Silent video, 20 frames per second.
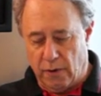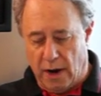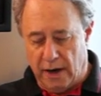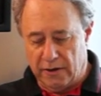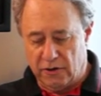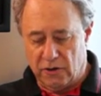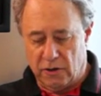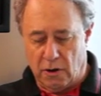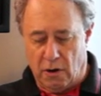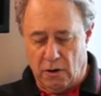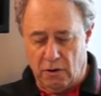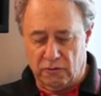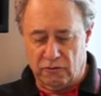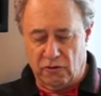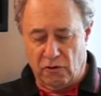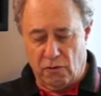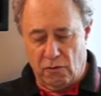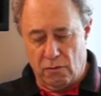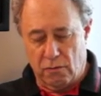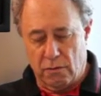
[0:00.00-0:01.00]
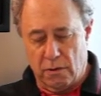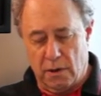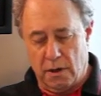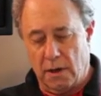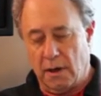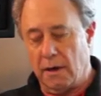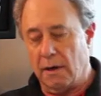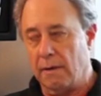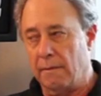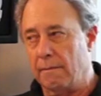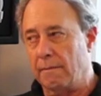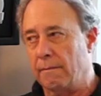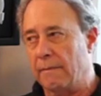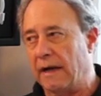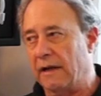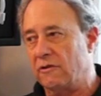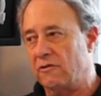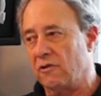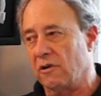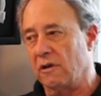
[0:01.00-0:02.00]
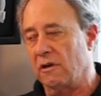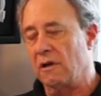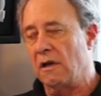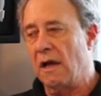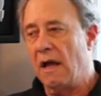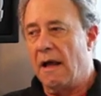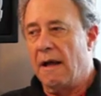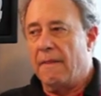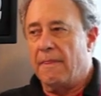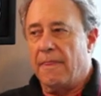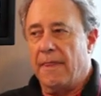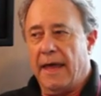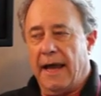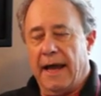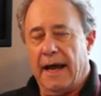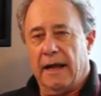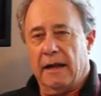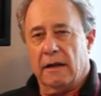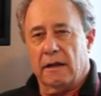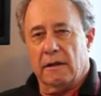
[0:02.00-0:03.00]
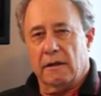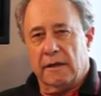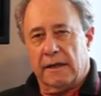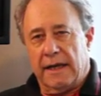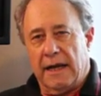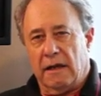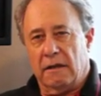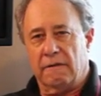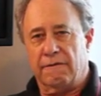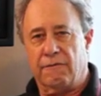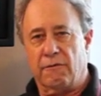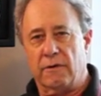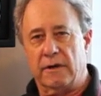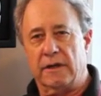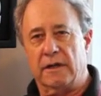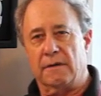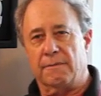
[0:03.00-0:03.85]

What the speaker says: should also mention that the California